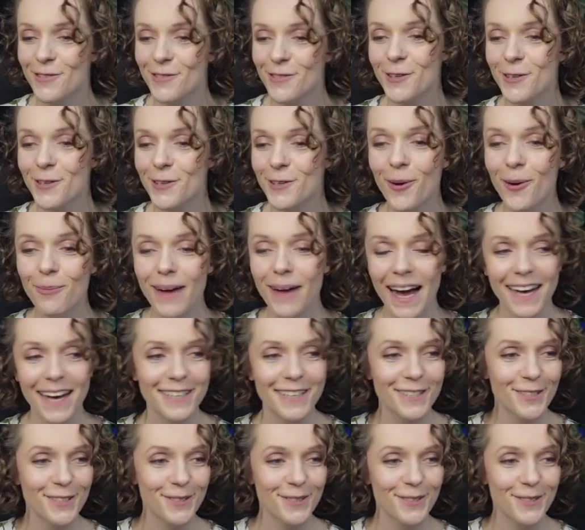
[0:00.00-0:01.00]
if you go
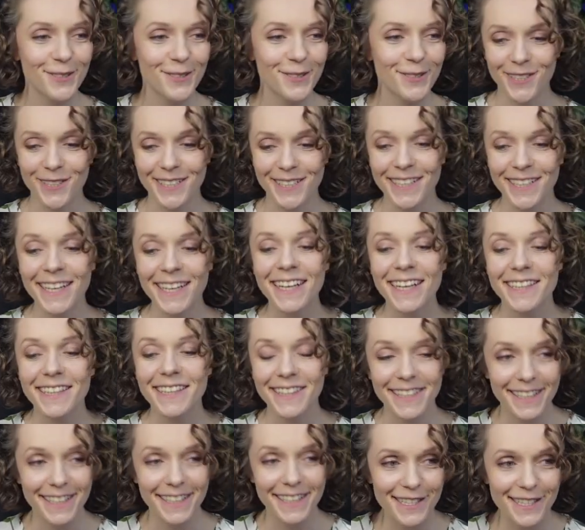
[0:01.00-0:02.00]
back to your
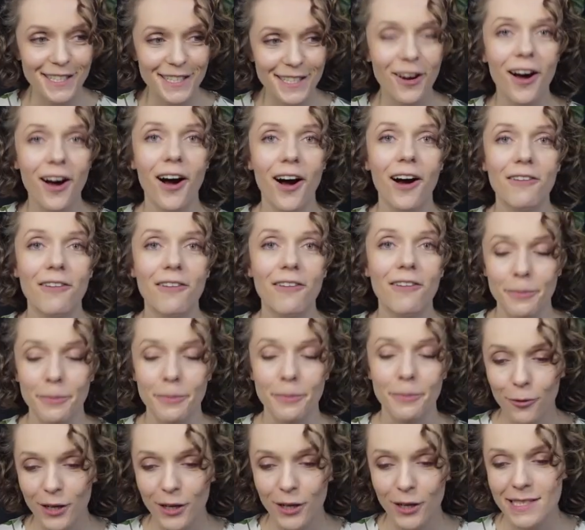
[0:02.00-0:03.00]
list of
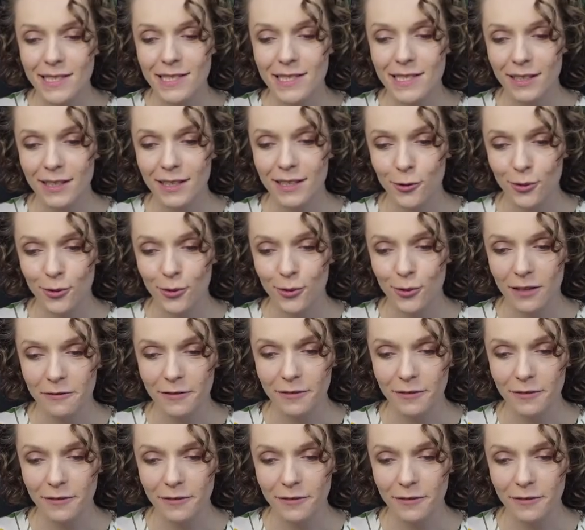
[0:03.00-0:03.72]
reports, you can